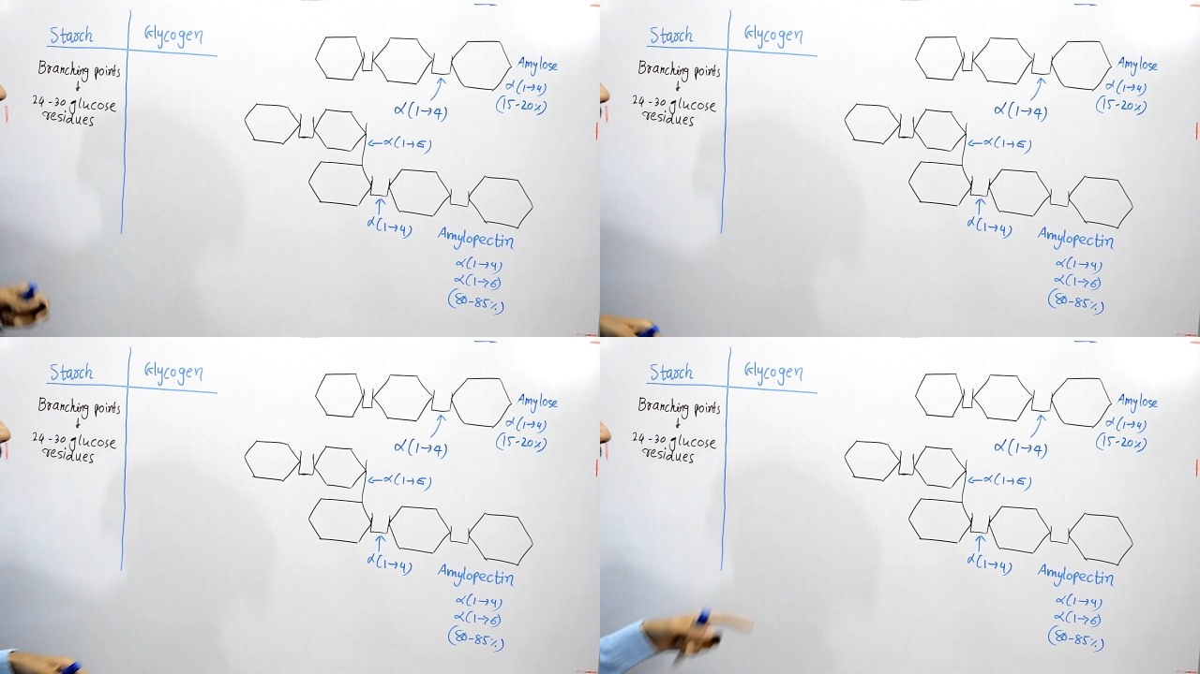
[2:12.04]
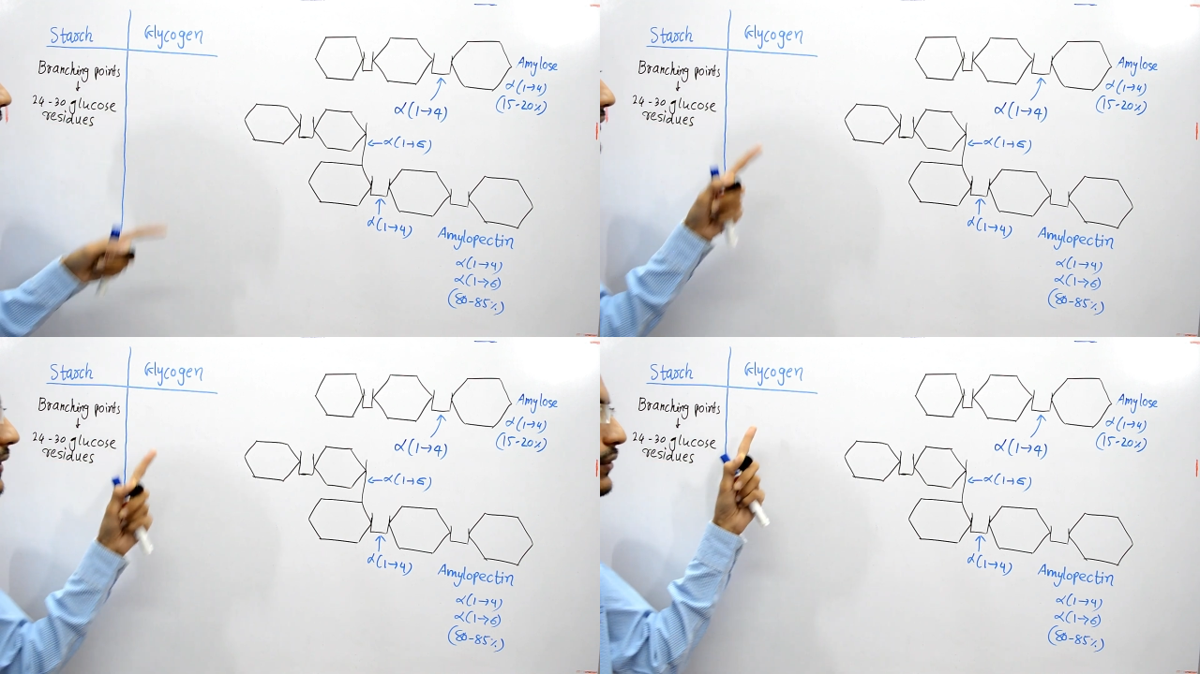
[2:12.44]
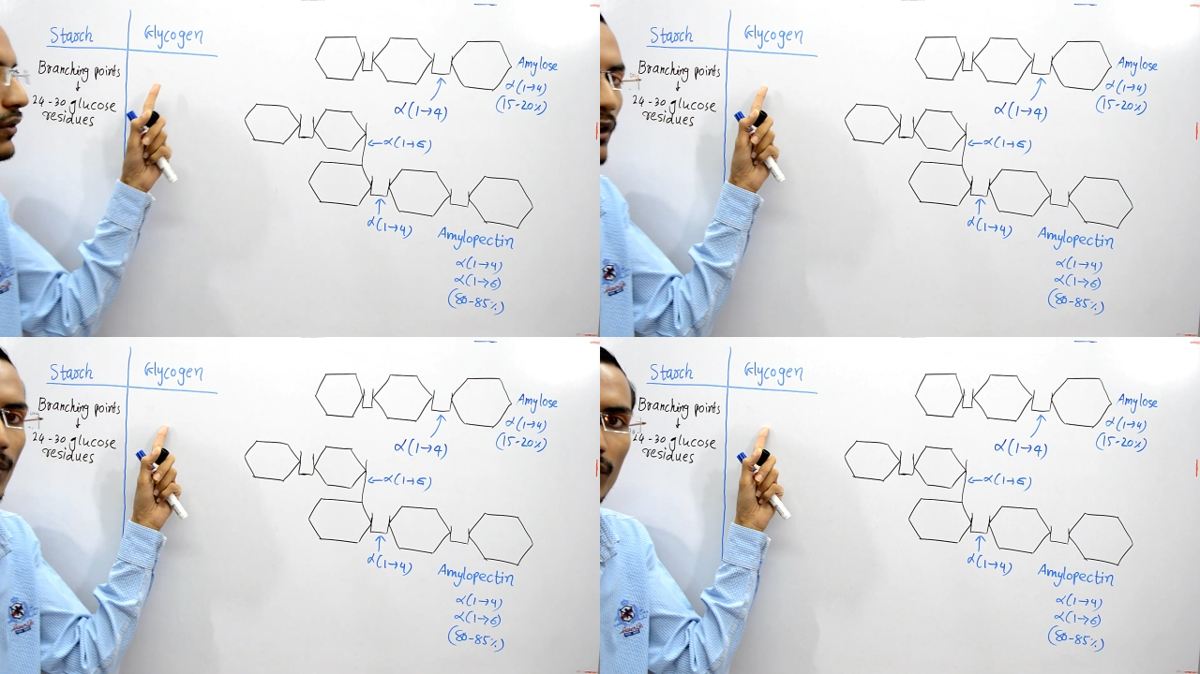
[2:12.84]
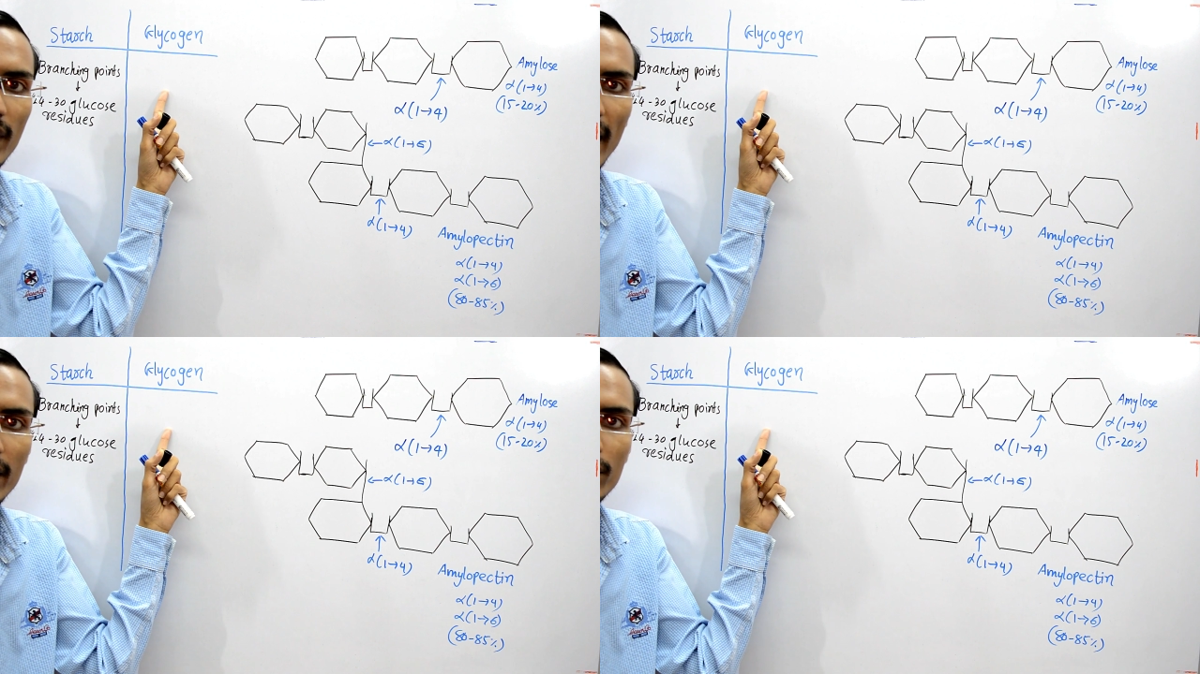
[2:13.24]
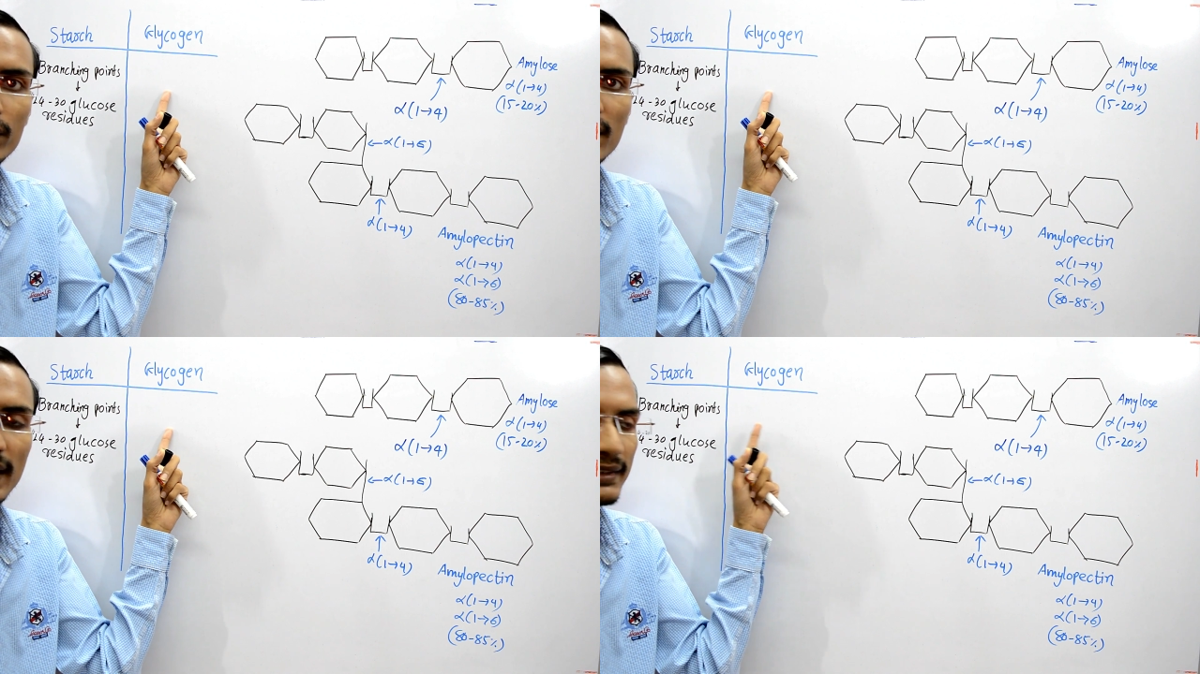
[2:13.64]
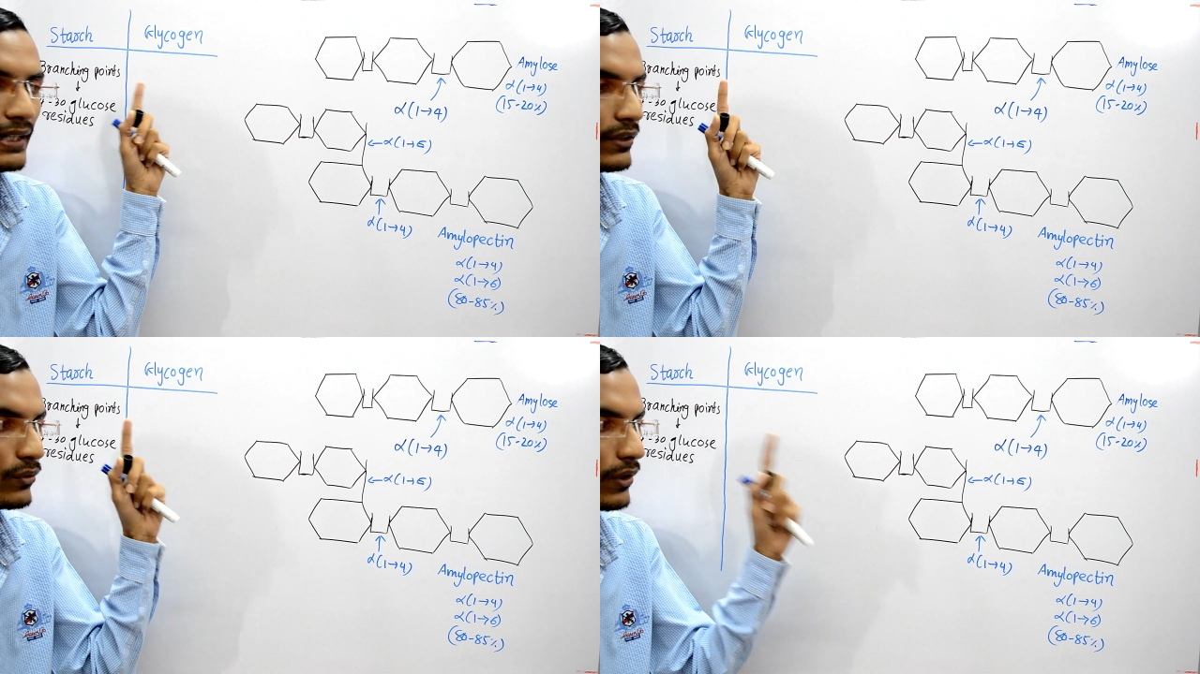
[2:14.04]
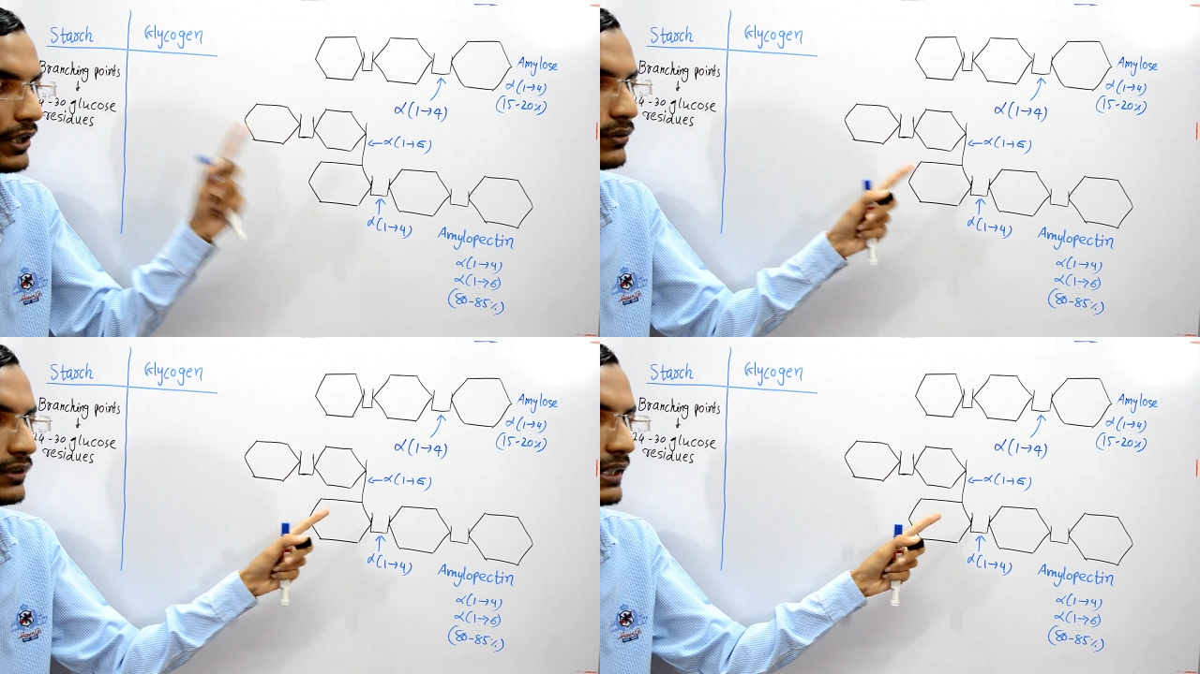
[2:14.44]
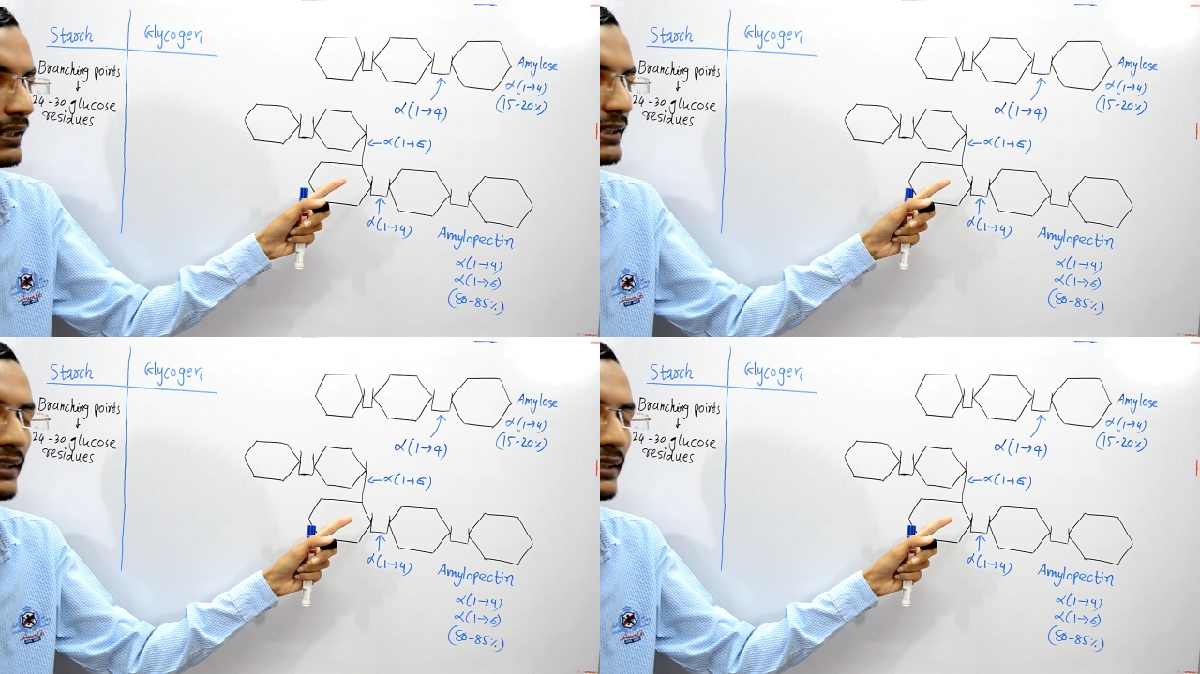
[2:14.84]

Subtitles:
[unreadable: no face in view]